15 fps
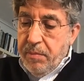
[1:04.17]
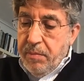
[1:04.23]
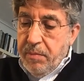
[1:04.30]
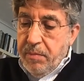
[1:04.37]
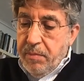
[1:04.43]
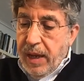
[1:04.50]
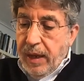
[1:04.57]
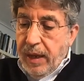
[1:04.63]

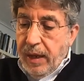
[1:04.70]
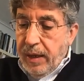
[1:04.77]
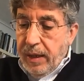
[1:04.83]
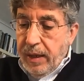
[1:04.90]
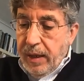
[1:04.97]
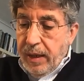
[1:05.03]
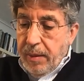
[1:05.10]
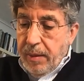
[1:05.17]
may
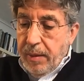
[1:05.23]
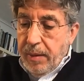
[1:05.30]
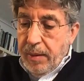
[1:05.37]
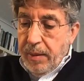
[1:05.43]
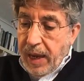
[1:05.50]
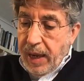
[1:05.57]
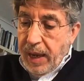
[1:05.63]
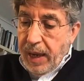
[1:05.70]

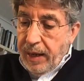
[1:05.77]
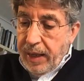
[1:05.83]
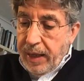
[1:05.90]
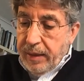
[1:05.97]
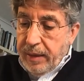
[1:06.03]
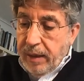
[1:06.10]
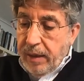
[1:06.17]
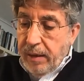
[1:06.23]
pay
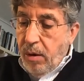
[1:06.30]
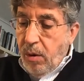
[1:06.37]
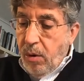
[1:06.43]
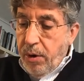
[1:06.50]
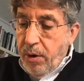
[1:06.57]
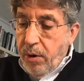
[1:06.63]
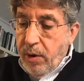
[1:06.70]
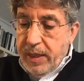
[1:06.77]
little
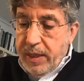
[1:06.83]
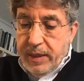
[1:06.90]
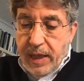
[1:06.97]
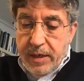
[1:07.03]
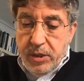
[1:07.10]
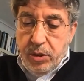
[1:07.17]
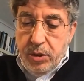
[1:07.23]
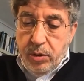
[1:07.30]
or no
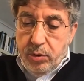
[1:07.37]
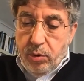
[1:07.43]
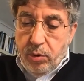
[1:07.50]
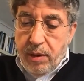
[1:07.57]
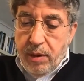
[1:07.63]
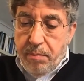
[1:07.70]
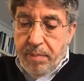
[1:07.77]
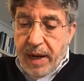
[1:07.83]
attention to
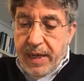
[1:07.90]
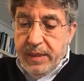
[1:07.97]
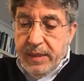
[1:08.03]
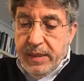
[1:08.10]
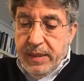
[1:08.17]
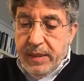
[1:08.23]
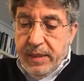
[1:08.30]
the presence